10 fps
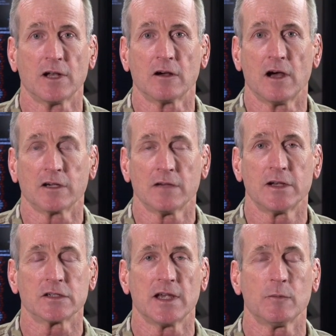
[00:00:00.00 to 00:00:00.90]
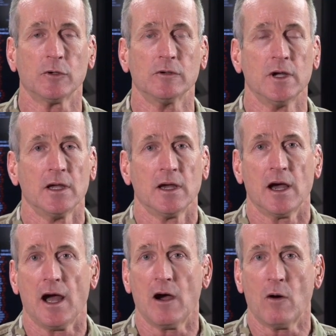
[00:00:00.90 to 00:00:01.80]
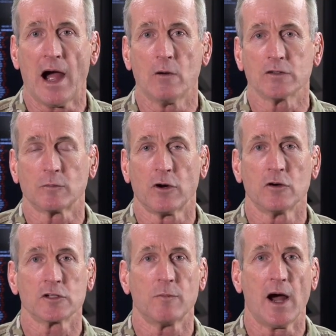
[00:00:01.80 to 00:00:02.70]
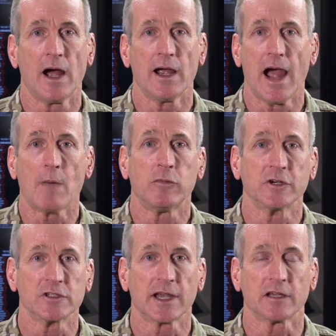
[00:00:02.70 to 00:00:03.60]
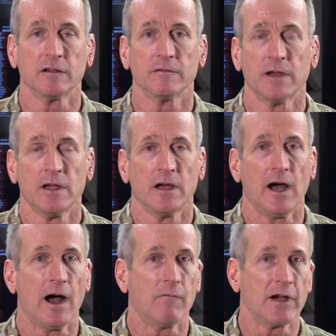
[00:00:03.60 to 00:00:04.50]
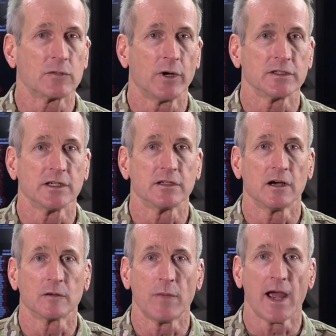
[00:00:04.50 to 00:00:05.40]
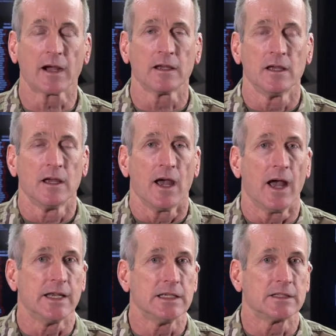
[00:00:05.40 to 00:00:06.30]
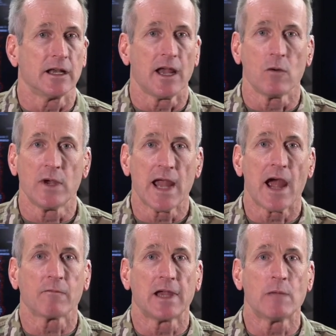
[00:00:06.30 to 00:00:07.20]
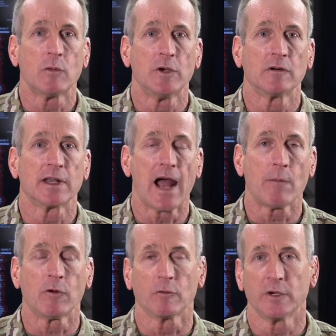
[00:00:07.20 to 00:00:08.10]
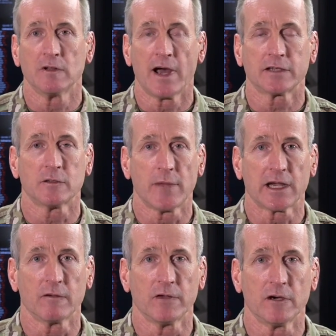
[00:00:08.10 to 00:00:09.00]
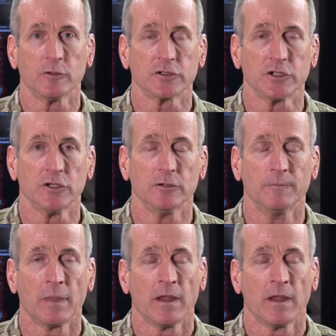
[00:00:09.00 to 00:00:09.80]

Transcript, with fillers: And I'll, I'll give an example. Uh, I was approached by Apple executive uh, Vice President Doug Beck, and he said, Hey, we have capability at Apple that we'd like to make available to you